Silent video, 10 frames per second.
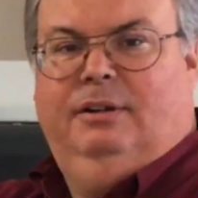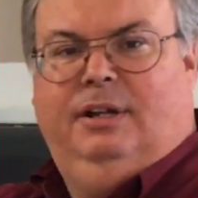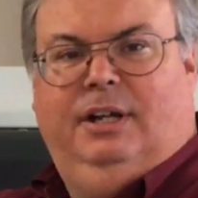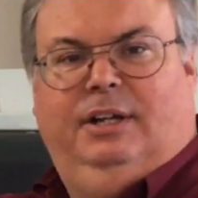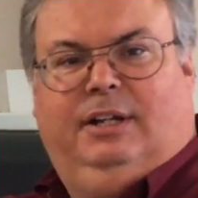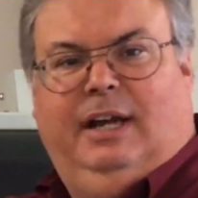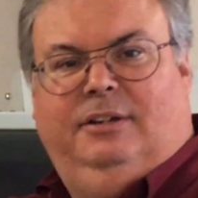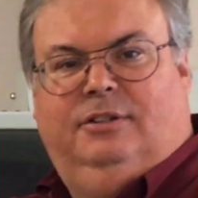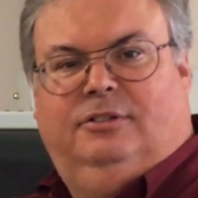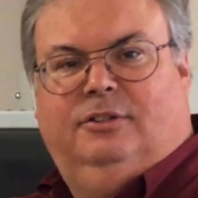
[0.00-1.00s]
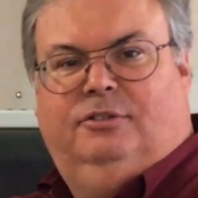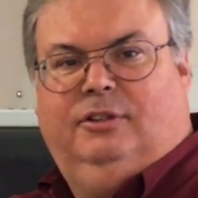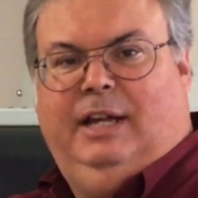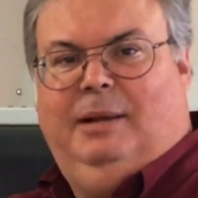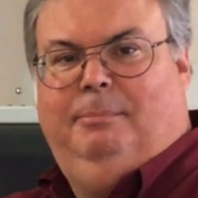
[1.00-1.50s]
indicates it's a
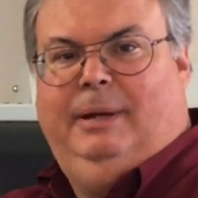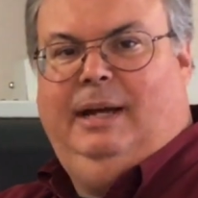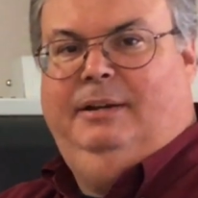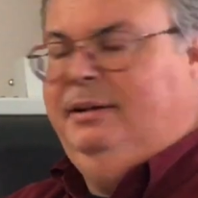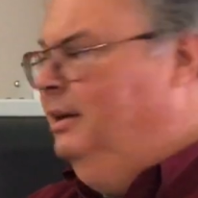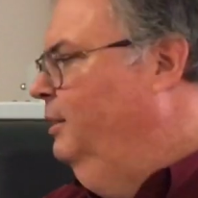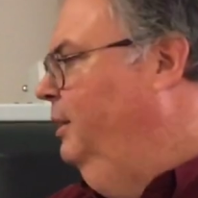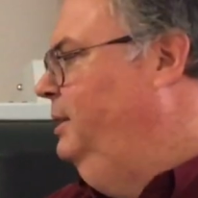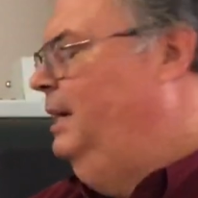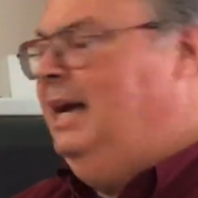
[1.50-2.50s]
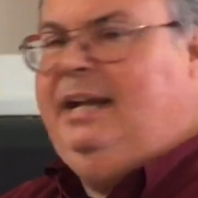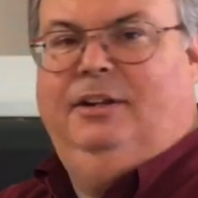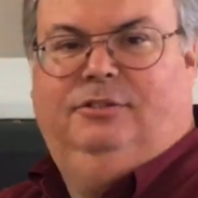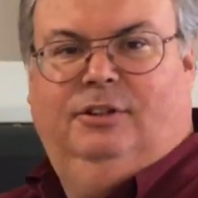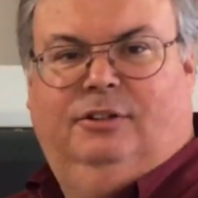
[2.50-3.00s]
slant bed. The 10
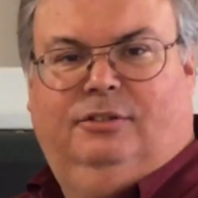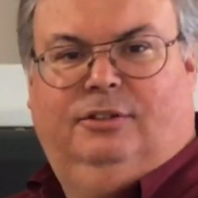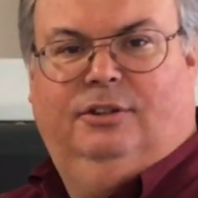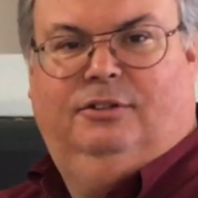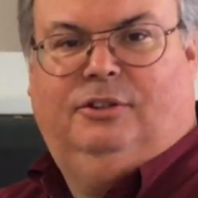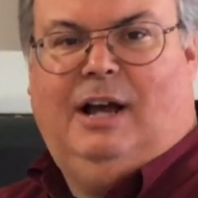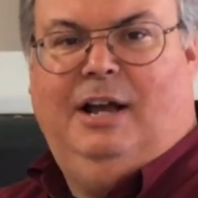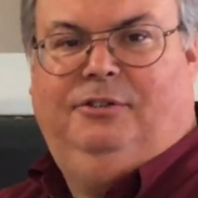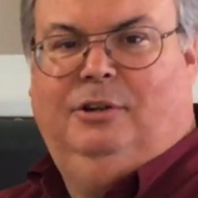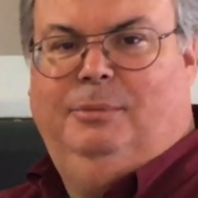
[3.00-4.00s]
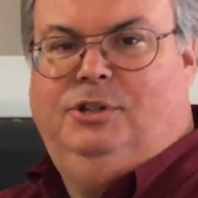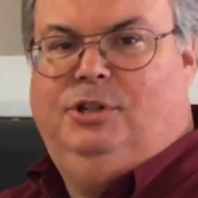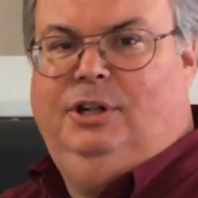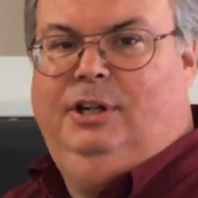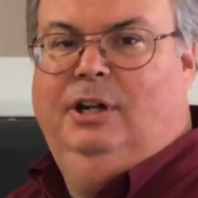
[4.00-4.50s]
is the size of the
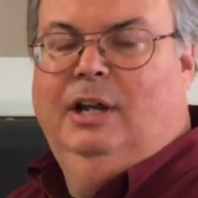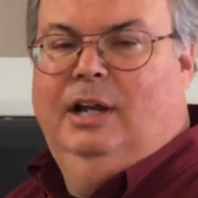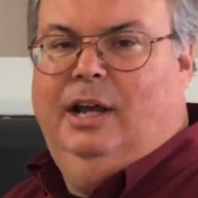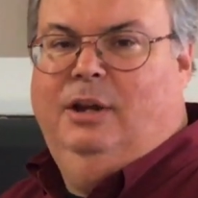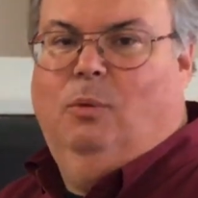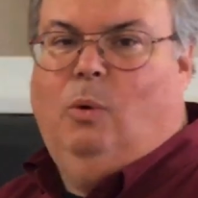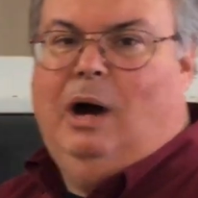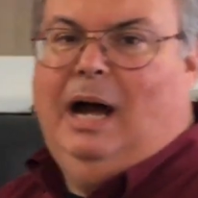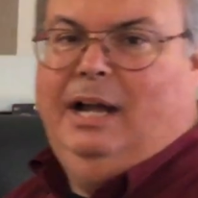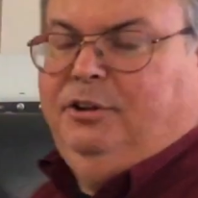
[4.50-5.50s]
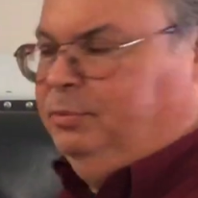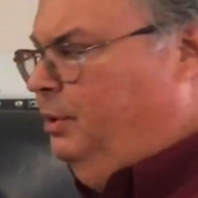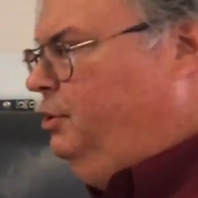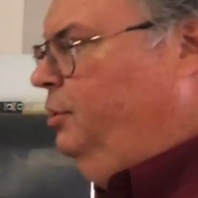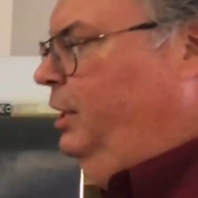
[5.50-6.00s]
machine, and the Y is
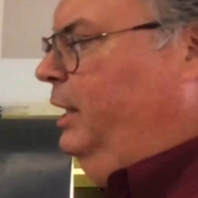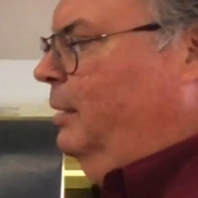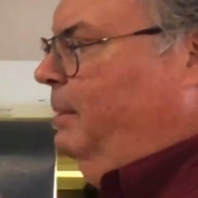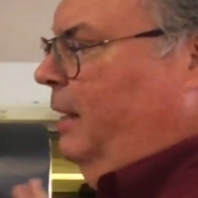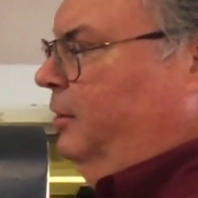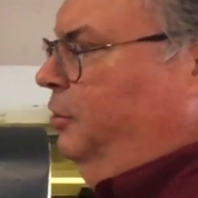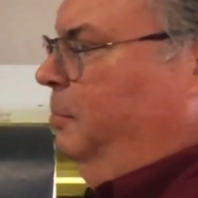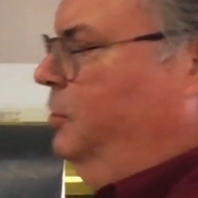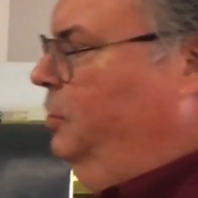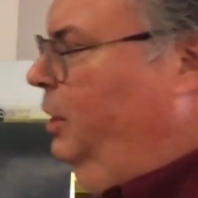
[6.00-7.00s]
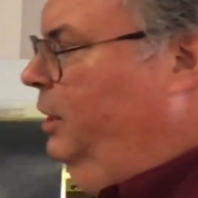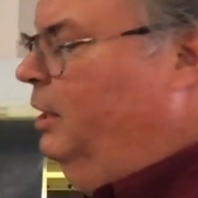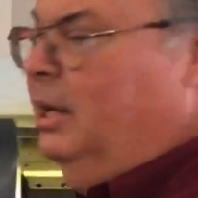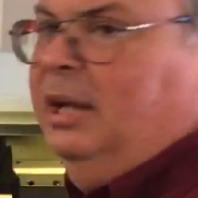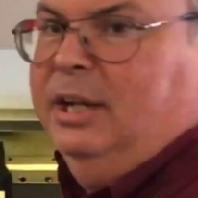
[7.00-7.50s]
what's unique about this machine,
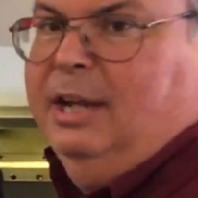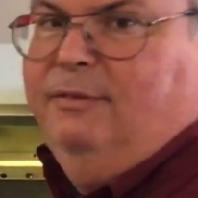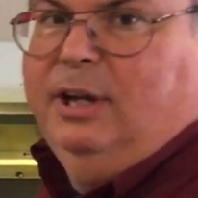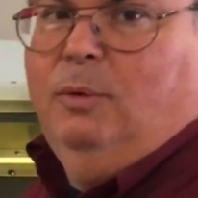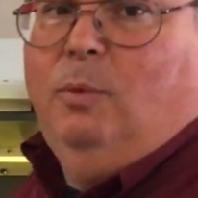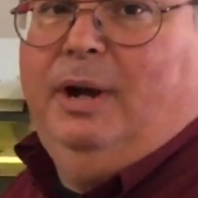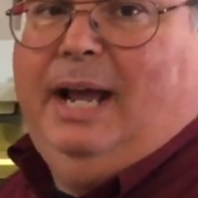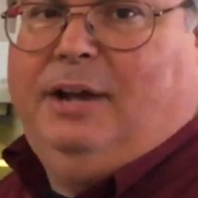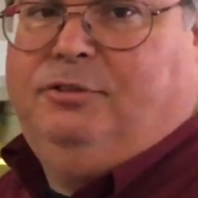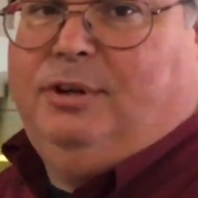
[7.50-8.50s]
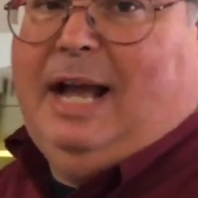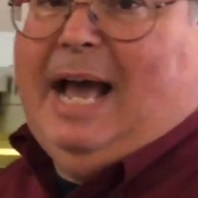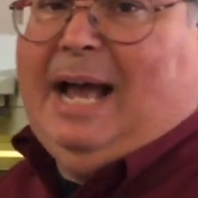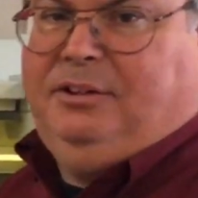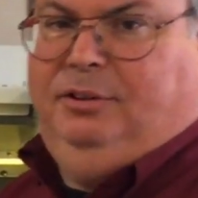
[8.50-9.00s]
giving it one extra
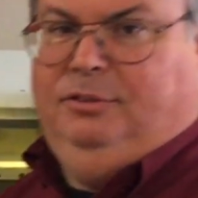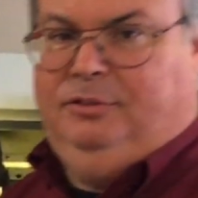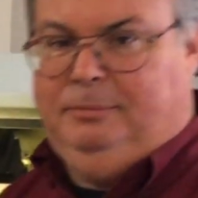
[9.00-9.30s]
axis.